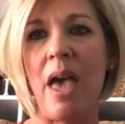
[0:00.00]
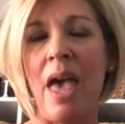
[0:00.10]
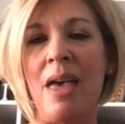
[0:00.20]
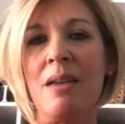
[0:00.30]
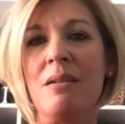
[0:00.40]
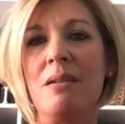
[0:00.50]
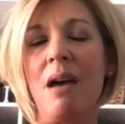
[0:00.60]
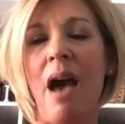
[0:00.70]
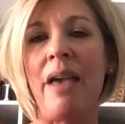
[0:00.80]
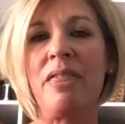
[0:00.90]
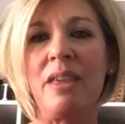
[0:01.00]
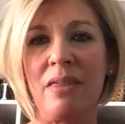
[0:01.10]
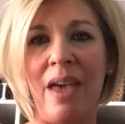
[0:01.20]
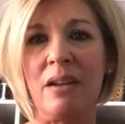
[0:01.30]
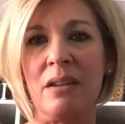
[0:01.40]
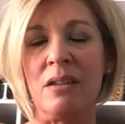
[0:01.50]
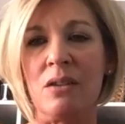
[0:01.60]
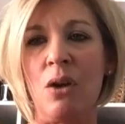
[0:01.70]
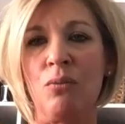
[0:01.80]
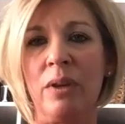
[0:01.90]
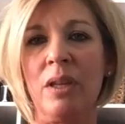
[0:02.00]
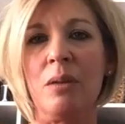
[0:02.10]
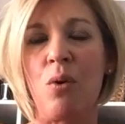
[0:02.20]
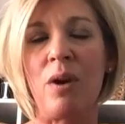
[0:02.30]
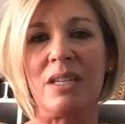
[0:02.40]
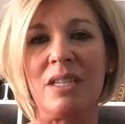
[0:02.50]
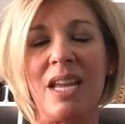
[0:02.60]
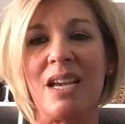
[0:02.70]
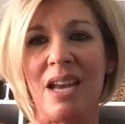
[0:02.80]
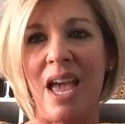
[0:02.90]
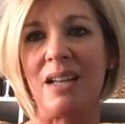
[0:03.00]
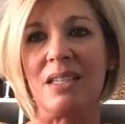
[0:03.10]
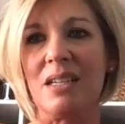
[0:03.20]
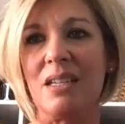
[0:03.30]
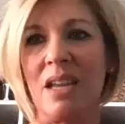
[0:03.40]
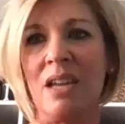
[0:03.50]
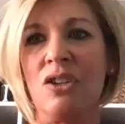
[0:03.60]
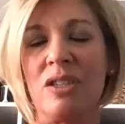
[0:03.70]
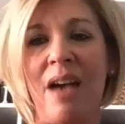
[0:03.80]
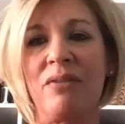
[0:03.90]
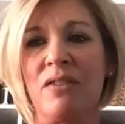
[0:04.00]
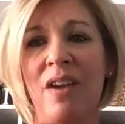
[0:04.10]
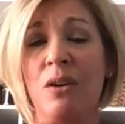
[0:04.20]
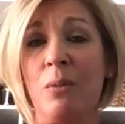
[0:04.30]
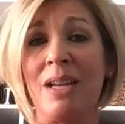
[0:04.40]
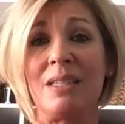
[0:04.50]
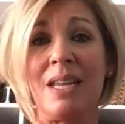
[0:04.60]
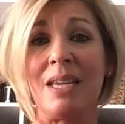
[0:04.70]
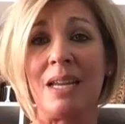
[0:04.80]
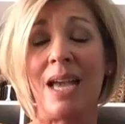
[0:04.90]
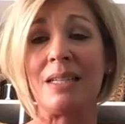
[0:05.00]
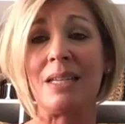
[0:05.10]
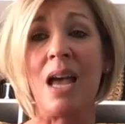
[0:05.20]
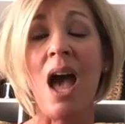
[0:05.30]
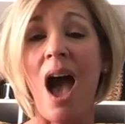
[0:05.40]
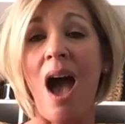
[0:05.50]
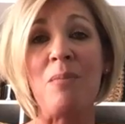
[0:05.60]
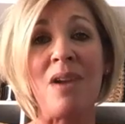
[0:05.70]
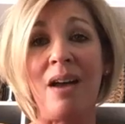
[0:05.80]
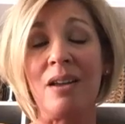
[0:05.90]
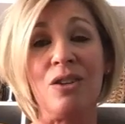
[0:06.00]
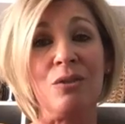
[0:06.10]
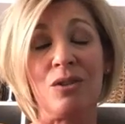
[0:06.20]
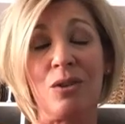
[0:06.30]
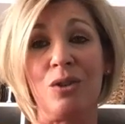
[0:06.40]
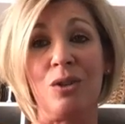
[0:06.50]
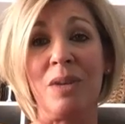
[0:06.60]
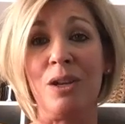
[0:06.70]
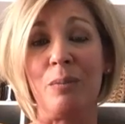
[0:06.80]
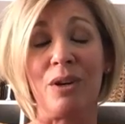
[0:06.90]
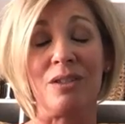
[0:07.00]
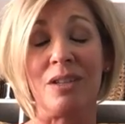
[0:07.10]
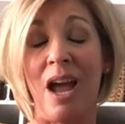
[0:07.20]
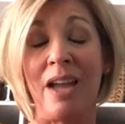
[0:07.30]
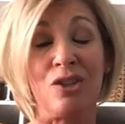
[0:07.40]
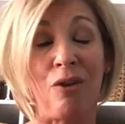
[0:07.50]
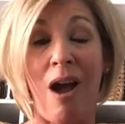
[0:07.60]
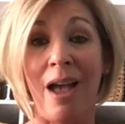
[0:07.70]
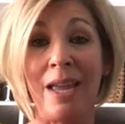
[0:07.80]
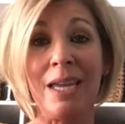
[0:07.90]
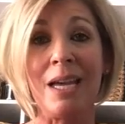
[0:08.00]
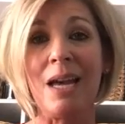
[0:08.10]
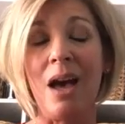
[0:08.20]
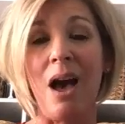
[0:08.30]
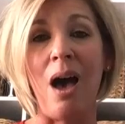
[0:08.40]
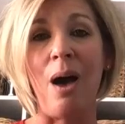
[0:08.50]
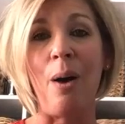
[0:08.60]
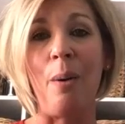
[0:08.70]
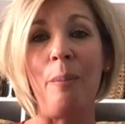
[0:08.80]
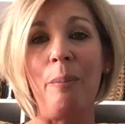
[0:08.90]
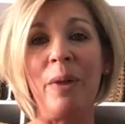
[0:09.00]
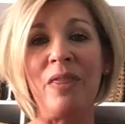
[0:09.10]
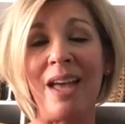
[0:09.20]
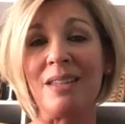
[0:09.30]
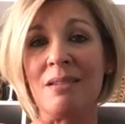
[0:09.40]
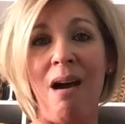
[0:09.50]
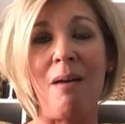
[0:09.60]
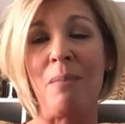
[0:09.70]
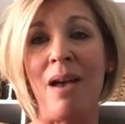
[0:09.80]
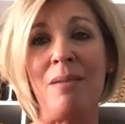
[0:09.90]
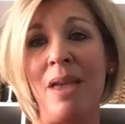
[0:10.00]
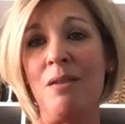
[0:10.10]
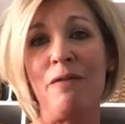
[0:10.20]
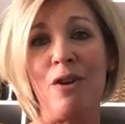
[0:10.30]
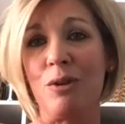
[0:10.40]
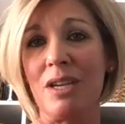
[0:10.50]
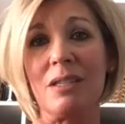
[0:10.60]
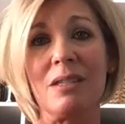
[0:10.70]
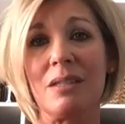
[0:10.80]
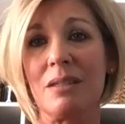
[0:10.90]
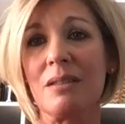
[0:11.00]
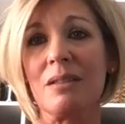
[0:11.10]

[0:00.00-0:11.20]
And I think that is really important to stay connected. And you just have to find a way to stay connected. I'm not a huge social media person. I try, but that's not my main focus.